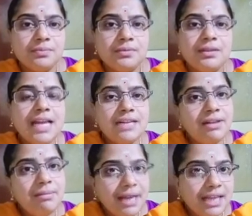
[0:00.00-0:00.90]
That
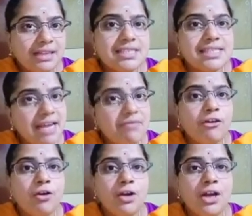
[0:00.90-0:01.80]
will be in the same
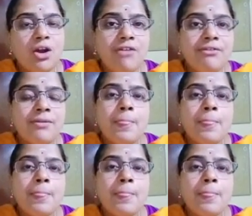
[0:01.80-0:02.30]
folder of